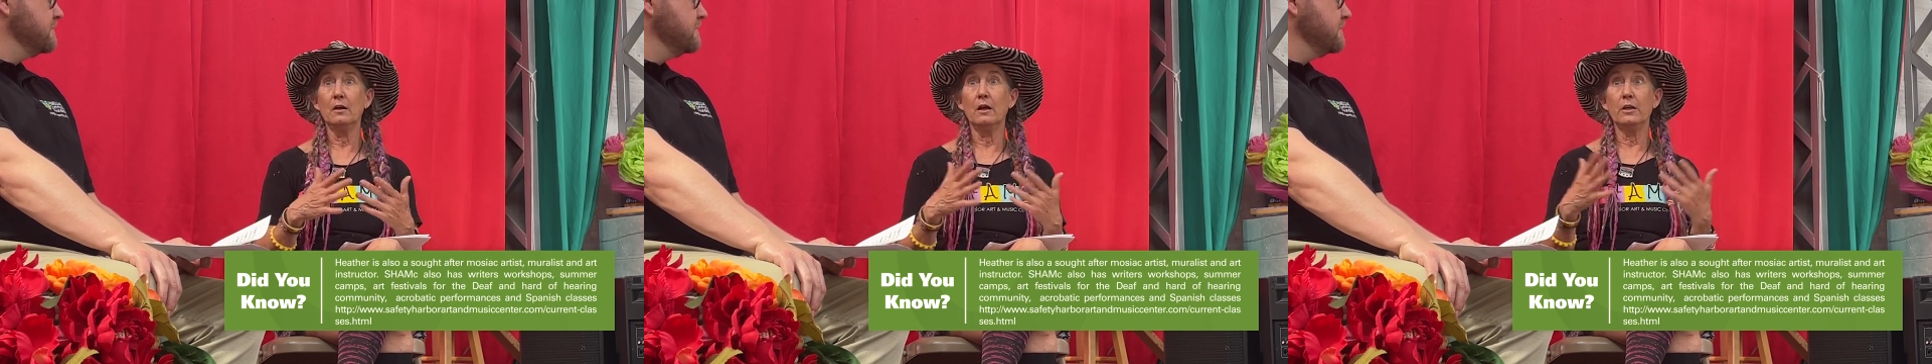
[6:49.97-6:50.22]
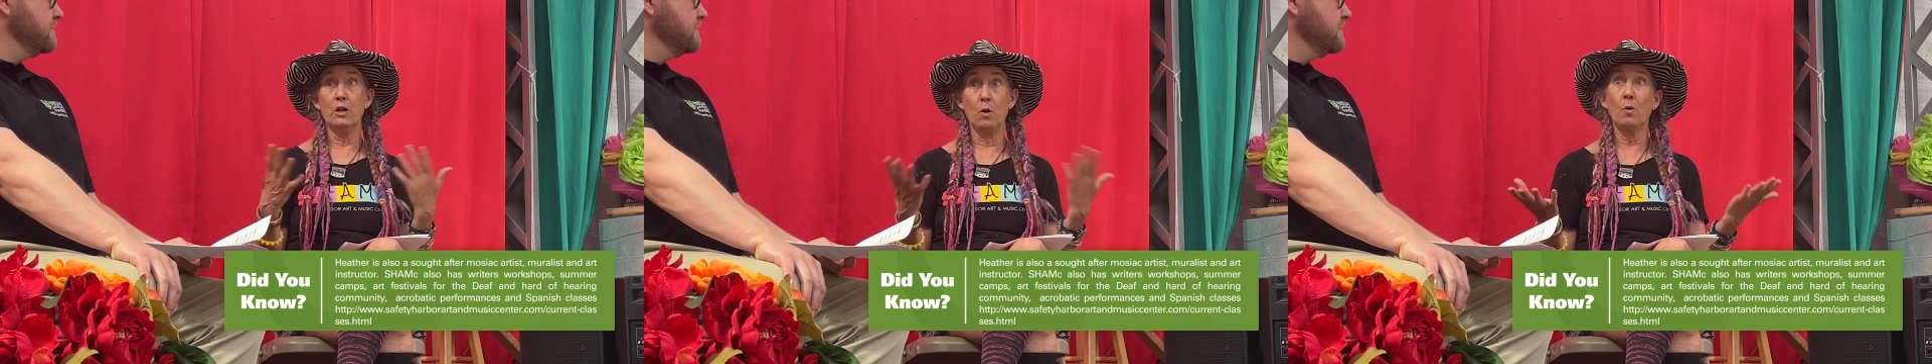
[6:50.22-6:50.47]

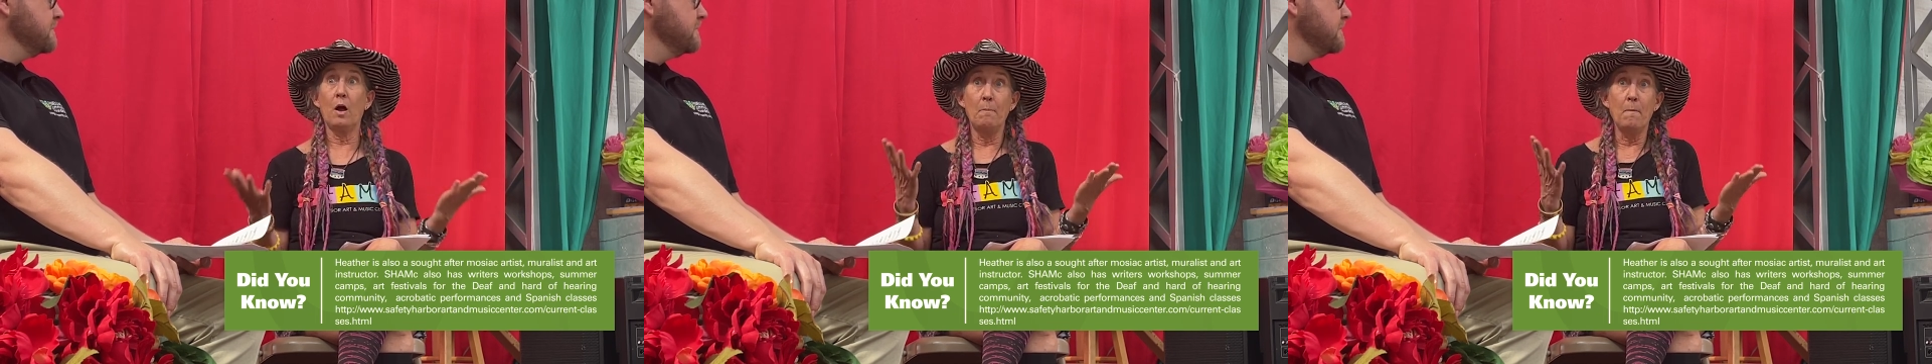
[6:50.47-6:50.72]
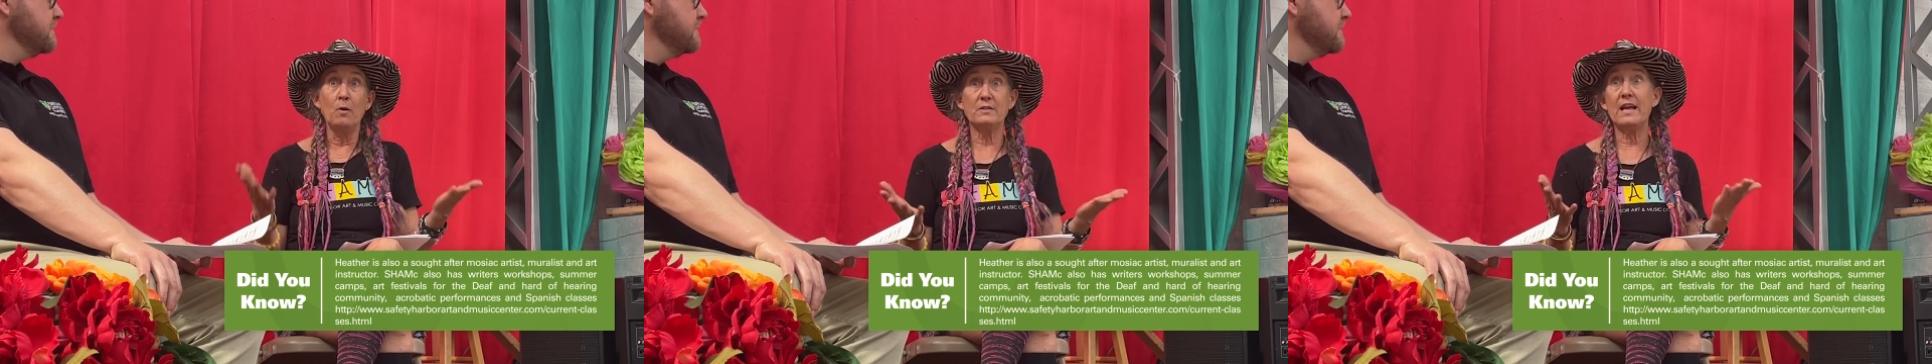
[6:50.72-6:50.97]
you know, a
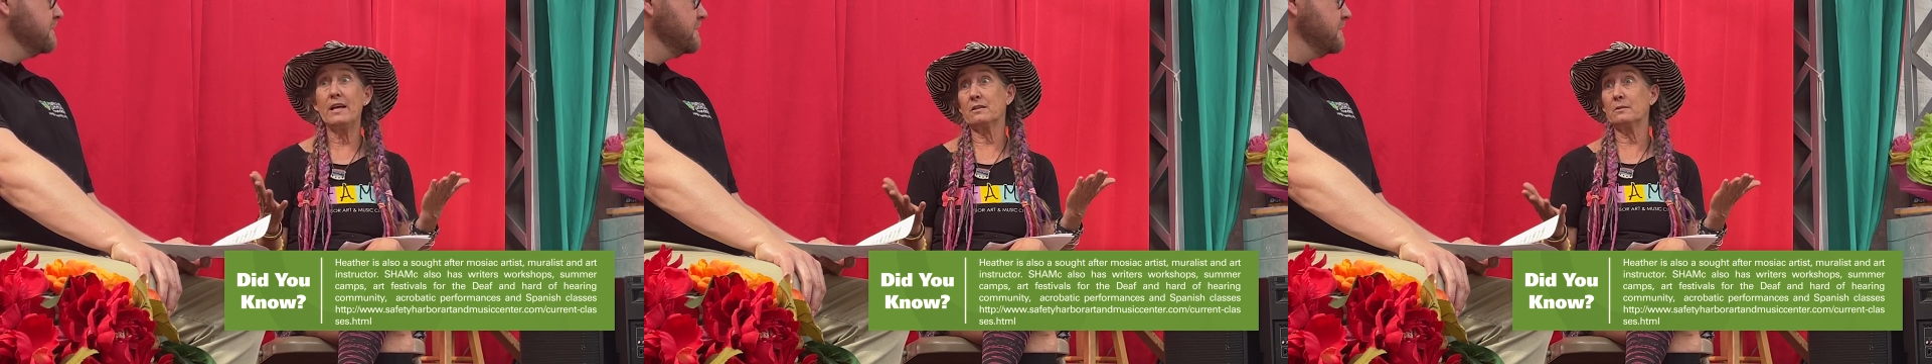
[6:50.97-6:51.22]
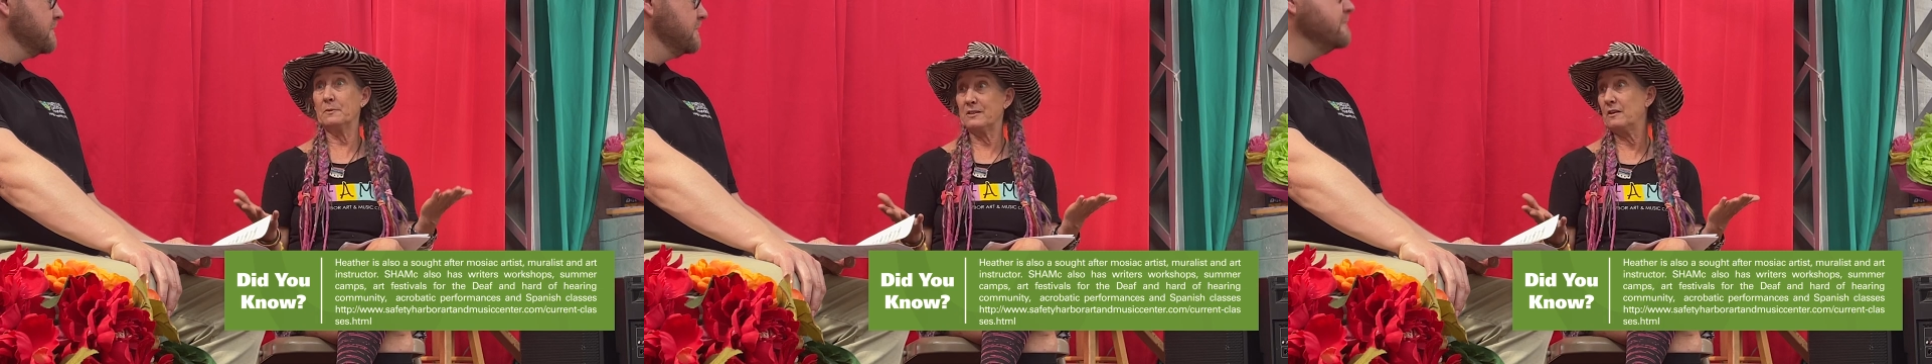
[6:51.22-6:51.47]
mosaic
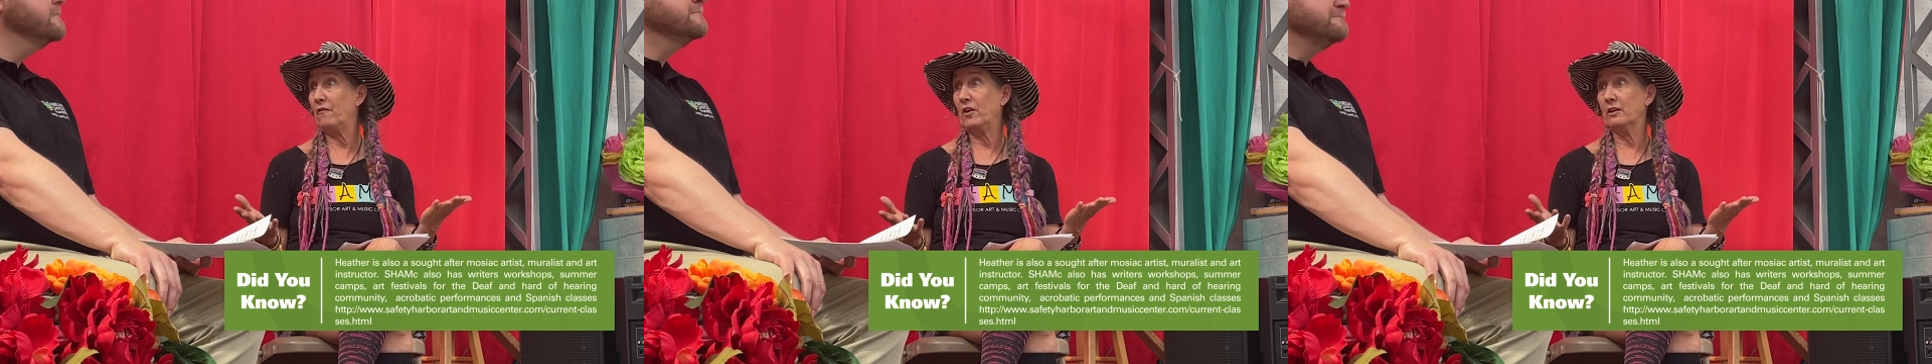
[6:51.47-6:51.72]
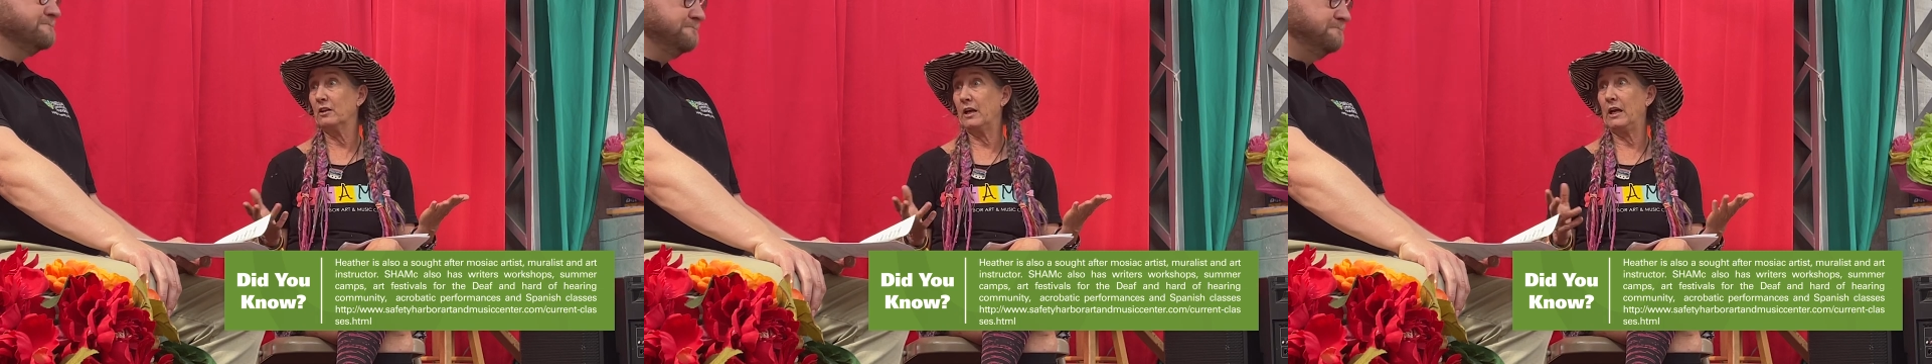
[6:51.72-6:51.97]

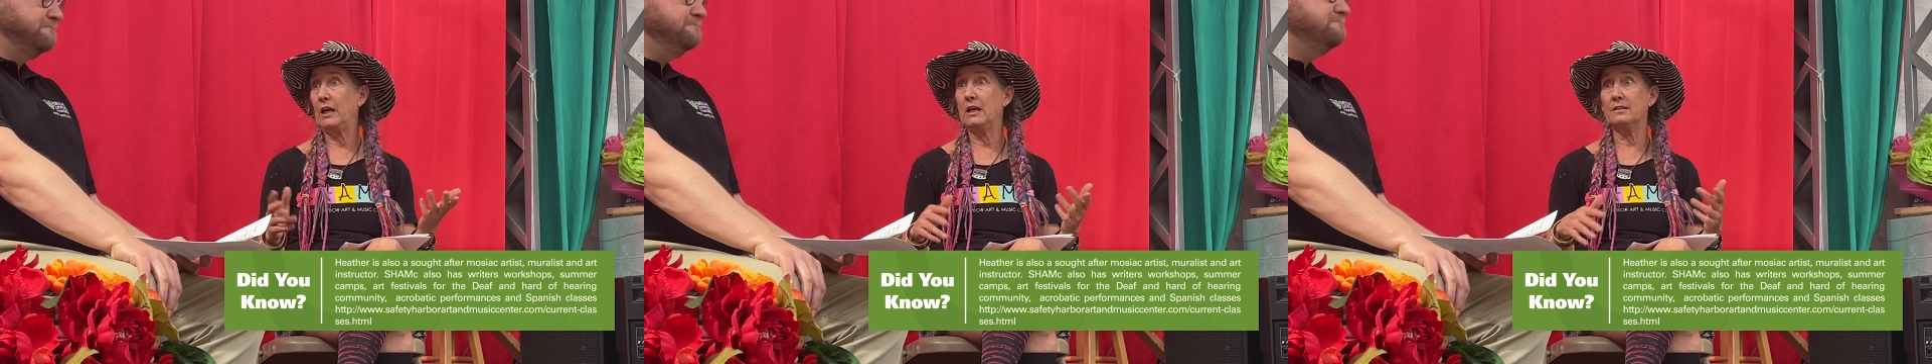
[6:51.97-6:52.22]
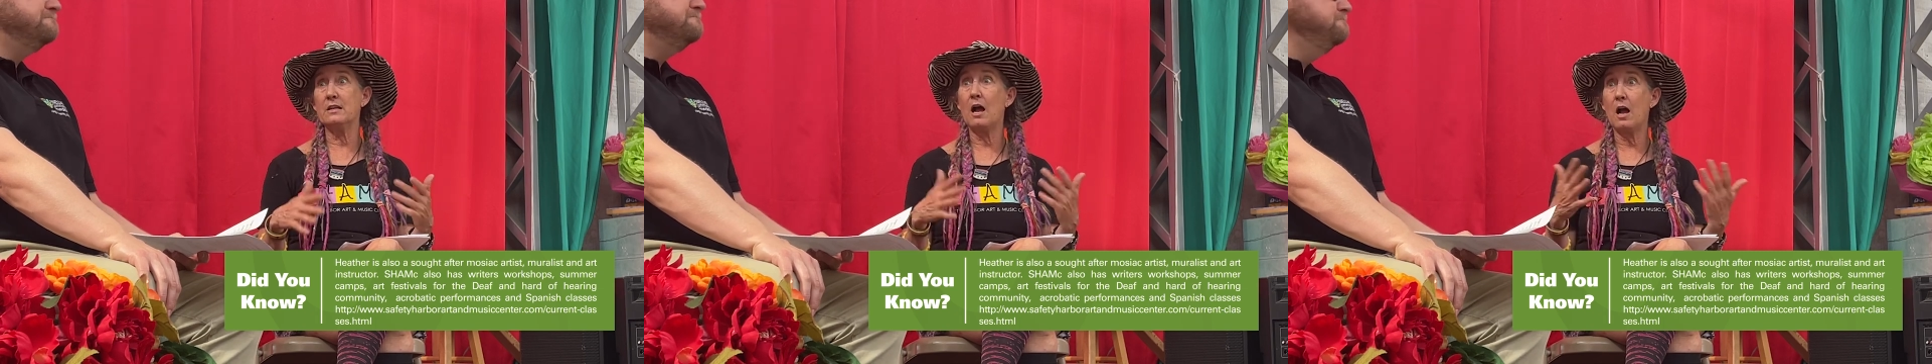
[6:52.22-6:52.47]
specifically
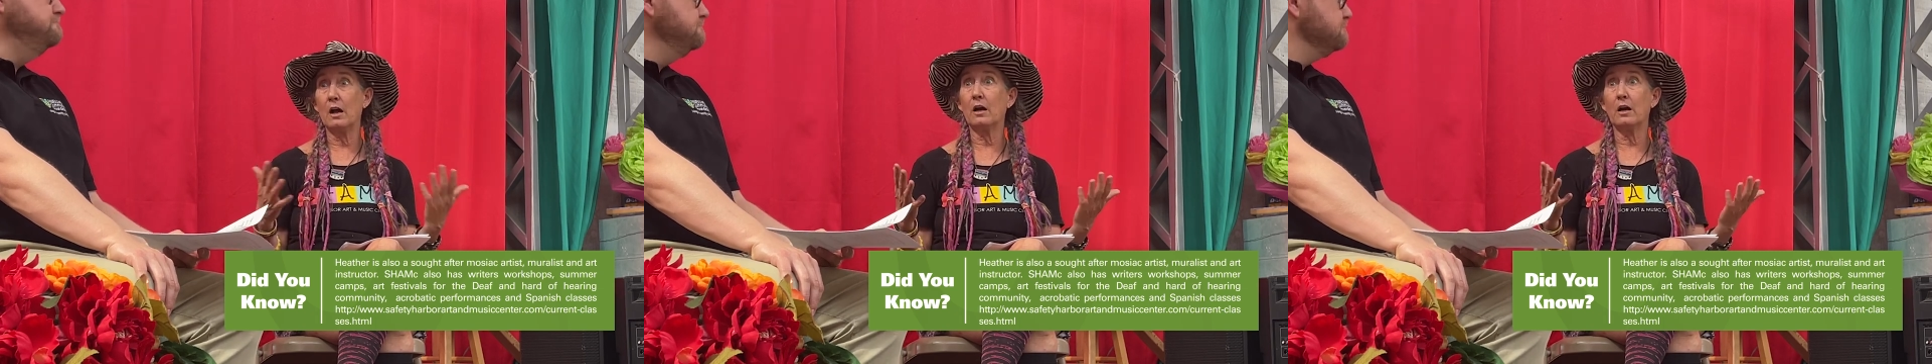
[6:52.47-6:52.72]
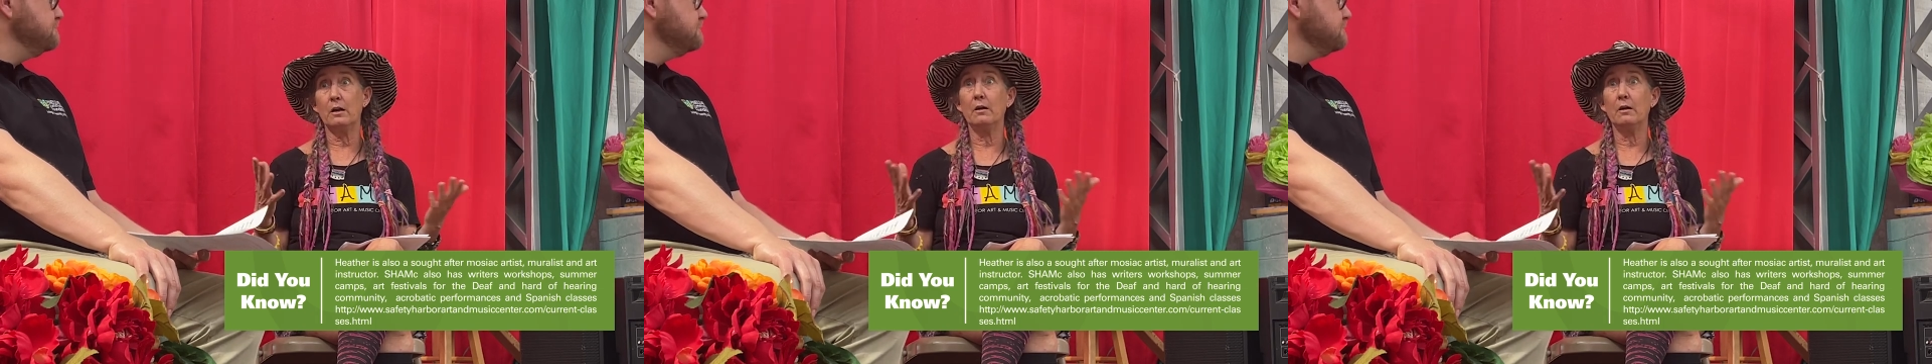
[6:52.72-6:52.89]
is not gonna,